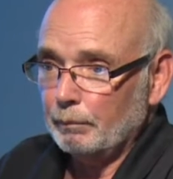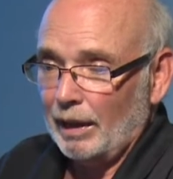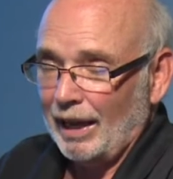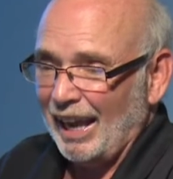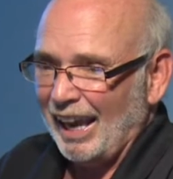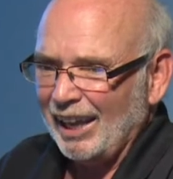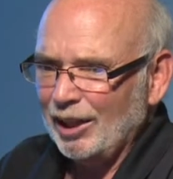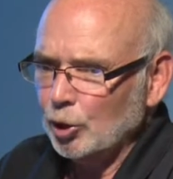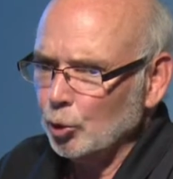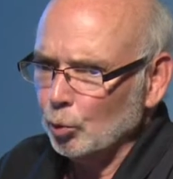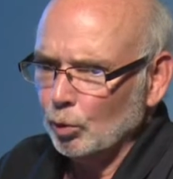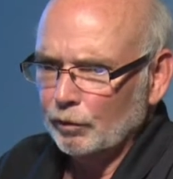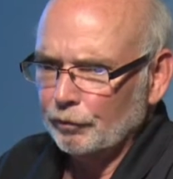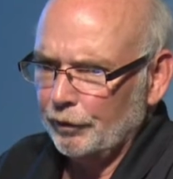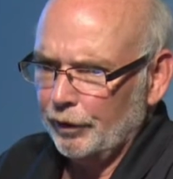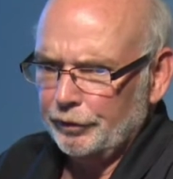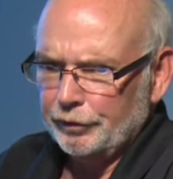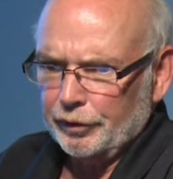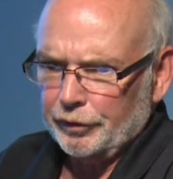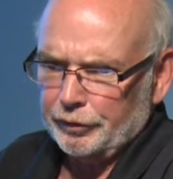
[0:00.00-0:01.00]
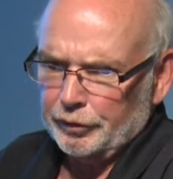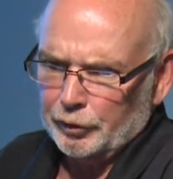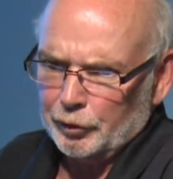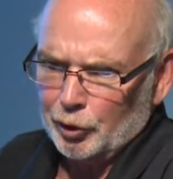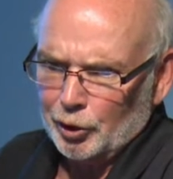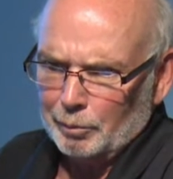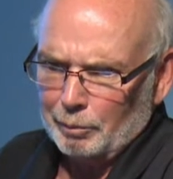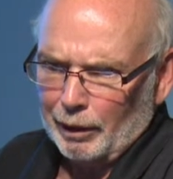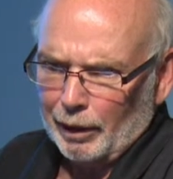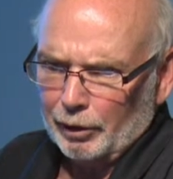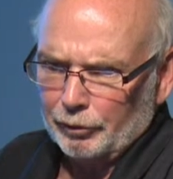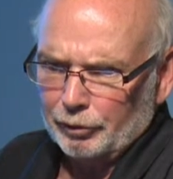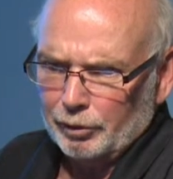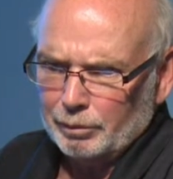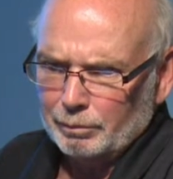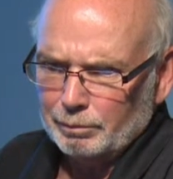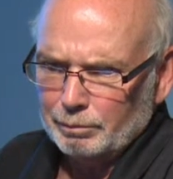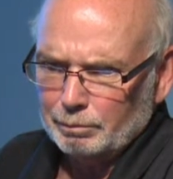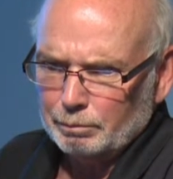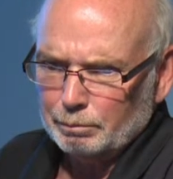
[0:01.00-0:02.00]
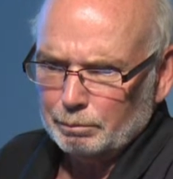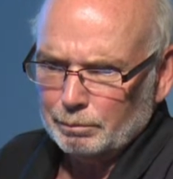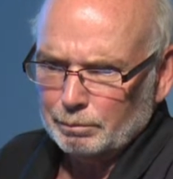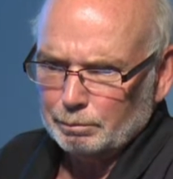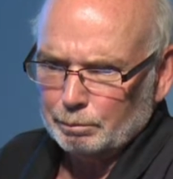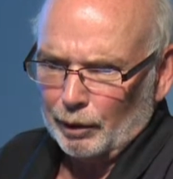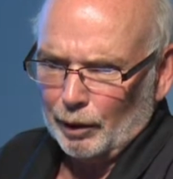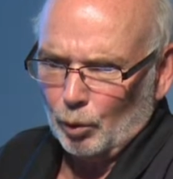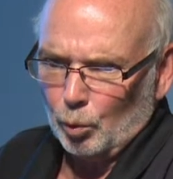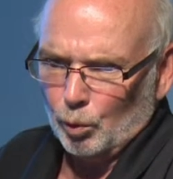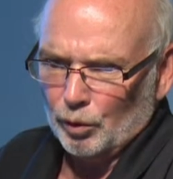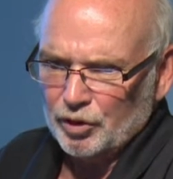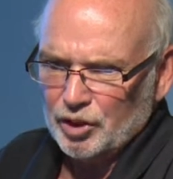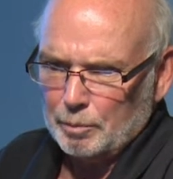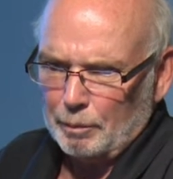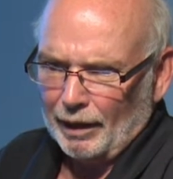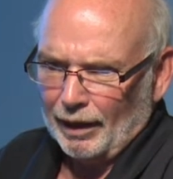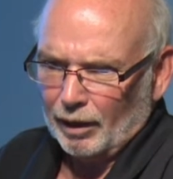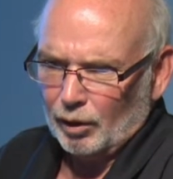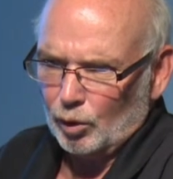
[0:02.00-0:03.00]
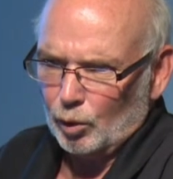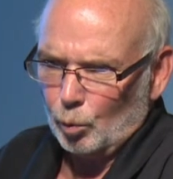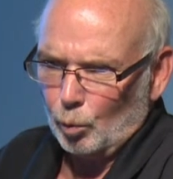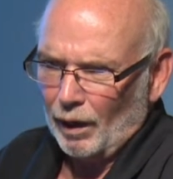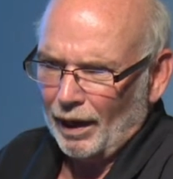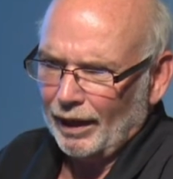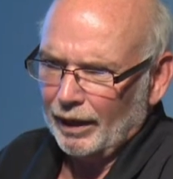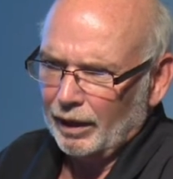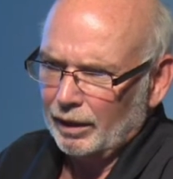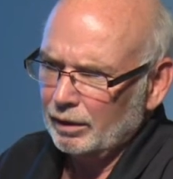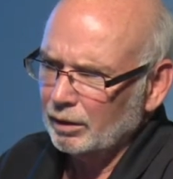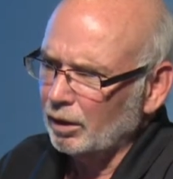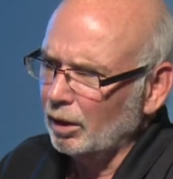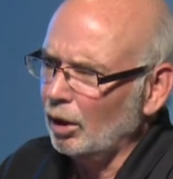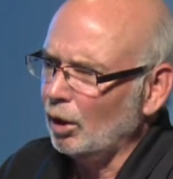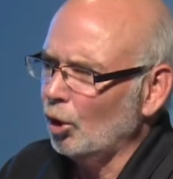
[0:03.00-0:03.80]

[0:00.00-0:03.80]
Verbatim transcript: annual visits, you could imagine, by horseback or wagon